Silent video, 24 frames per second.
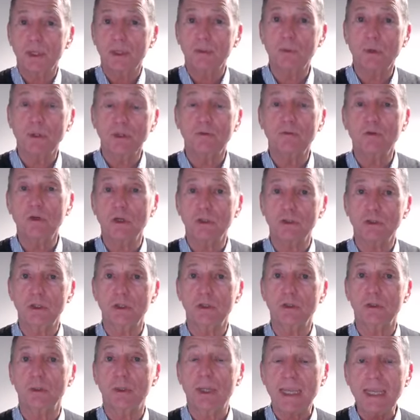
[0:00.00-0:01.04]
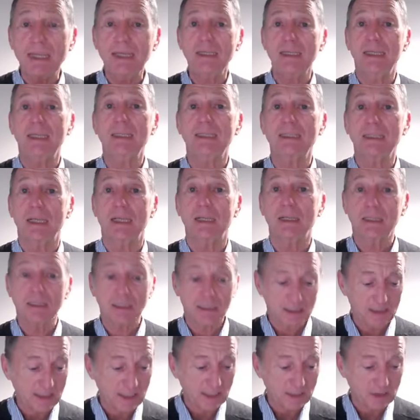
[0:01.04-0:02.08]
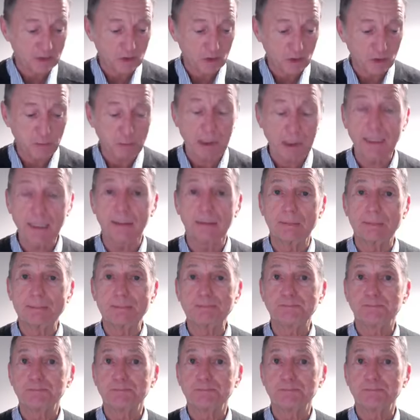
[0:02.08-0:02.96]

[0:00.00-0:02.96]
what you've got to do in detail, and stick to the plan.